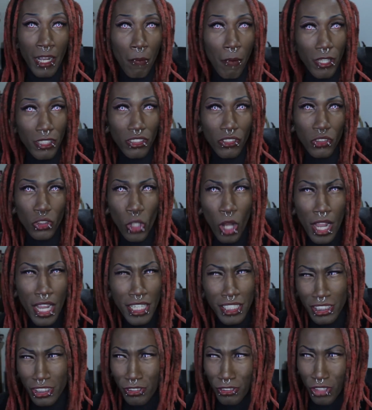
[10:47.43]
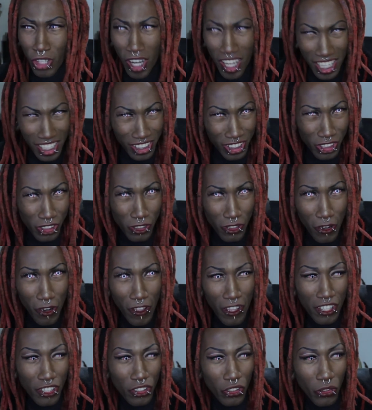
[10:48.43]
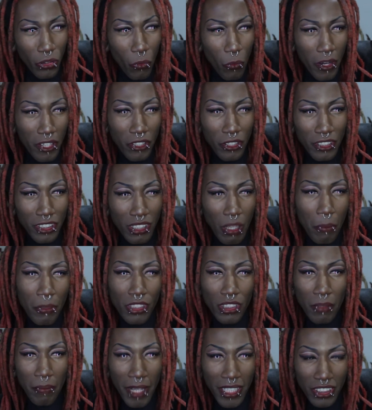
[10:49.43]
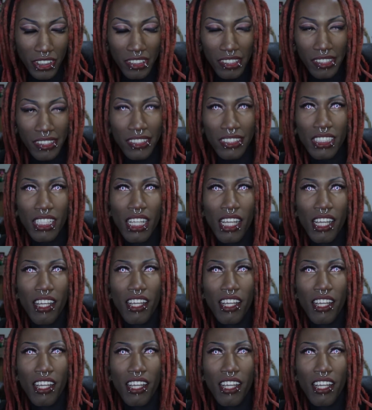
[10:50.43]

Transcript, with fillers: I'm also trying to trying to do the winter and summer semesters